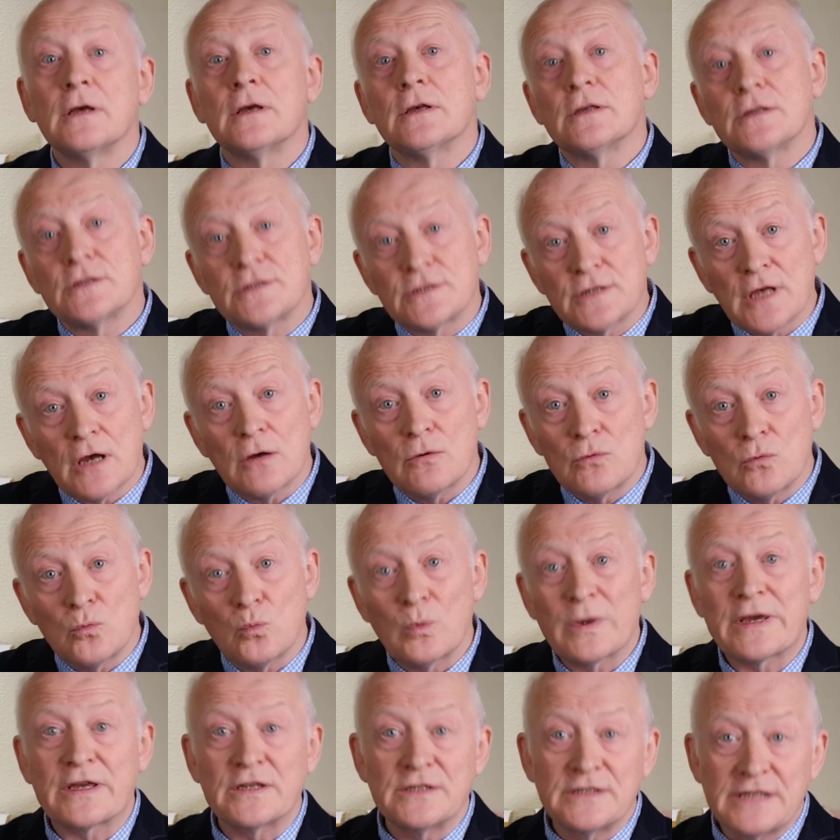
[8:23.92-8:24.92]
So
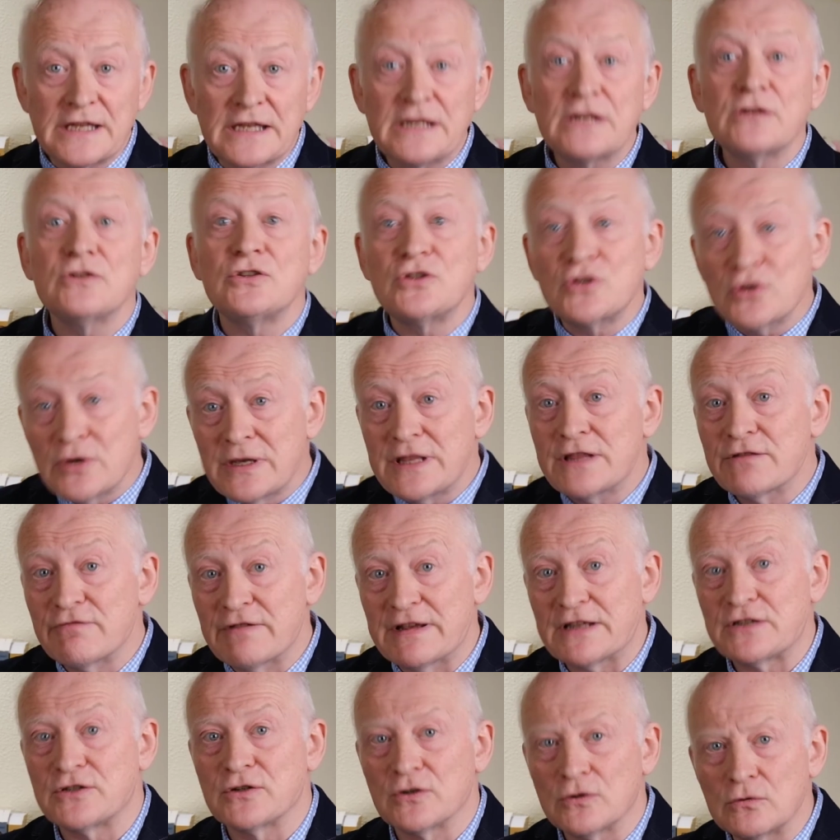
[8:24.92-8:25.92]
we continue doing the
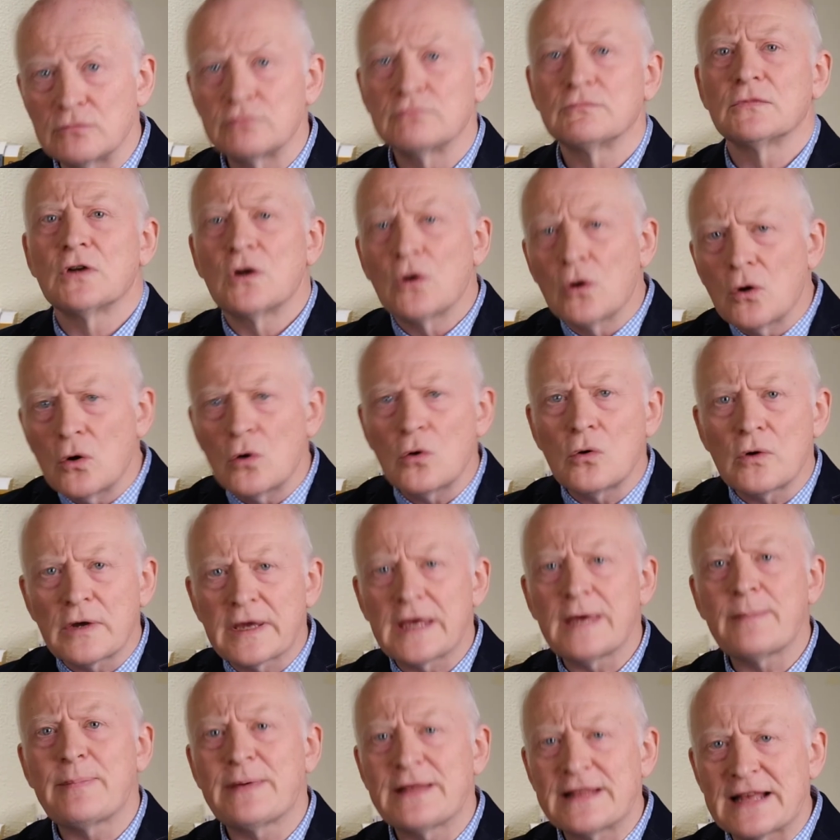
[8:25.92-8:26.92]
ritual or
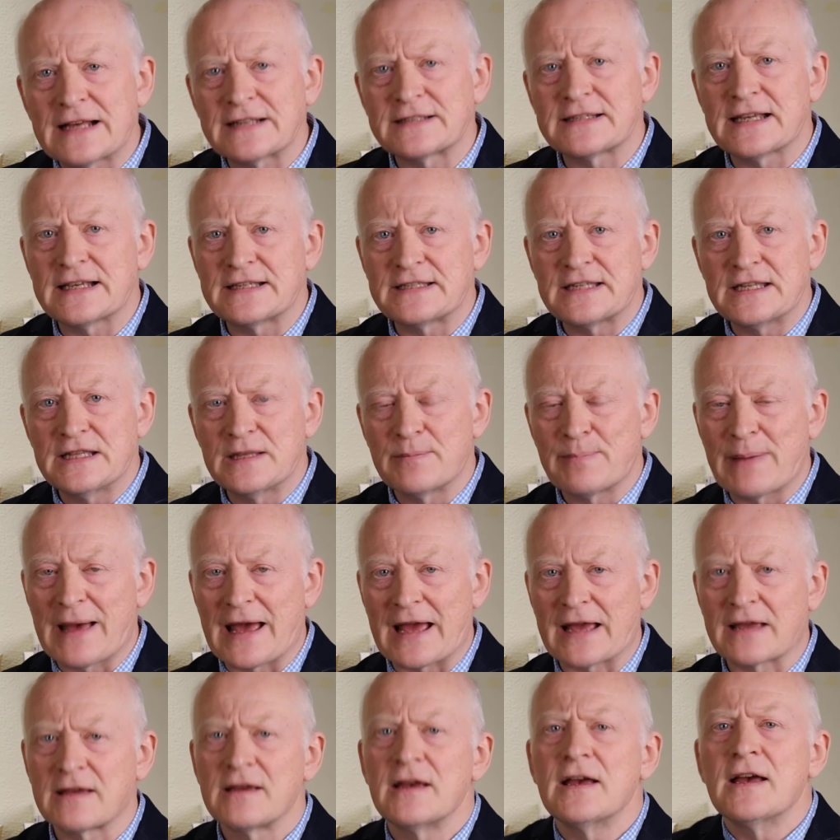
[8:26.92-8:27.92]
keeping that test in the
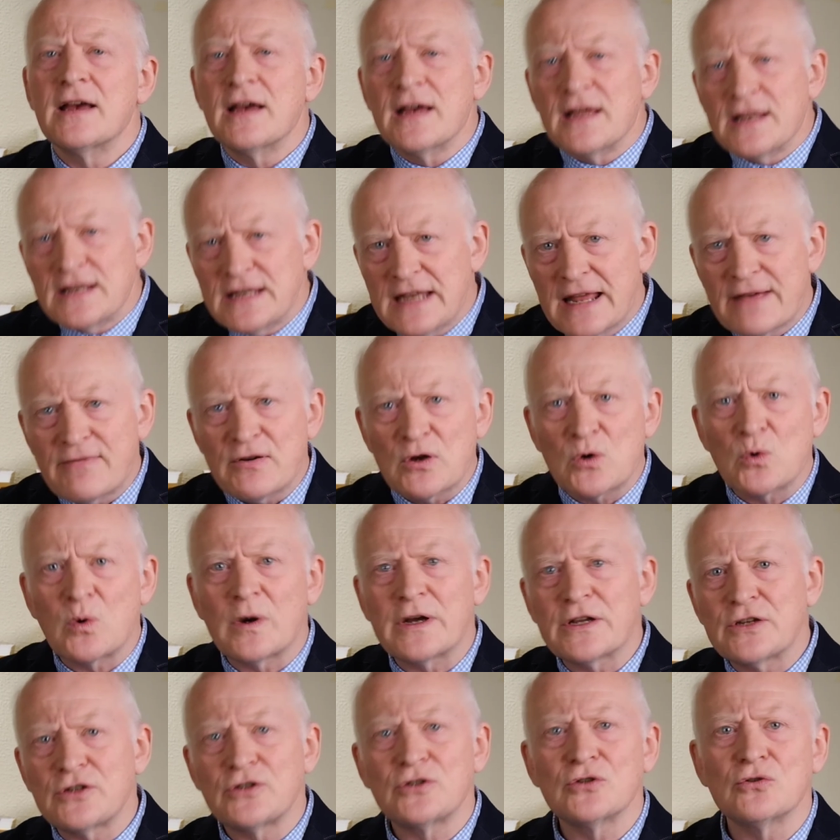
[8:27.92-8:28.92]
pack, never
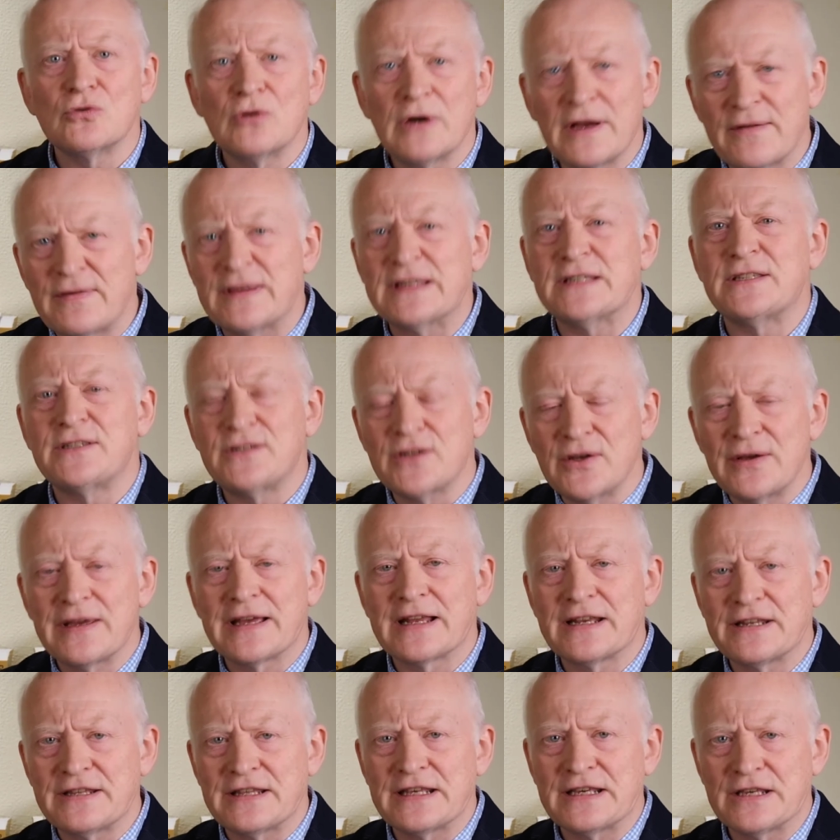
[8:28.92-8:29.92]
quite sure if it's doing
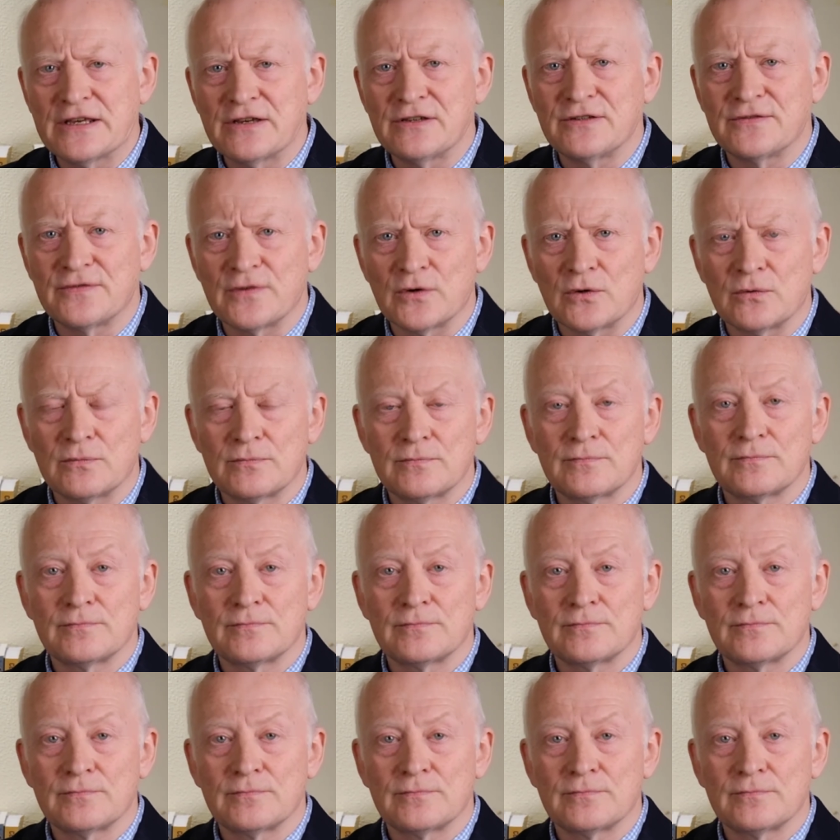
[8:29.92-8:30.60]
anything useful.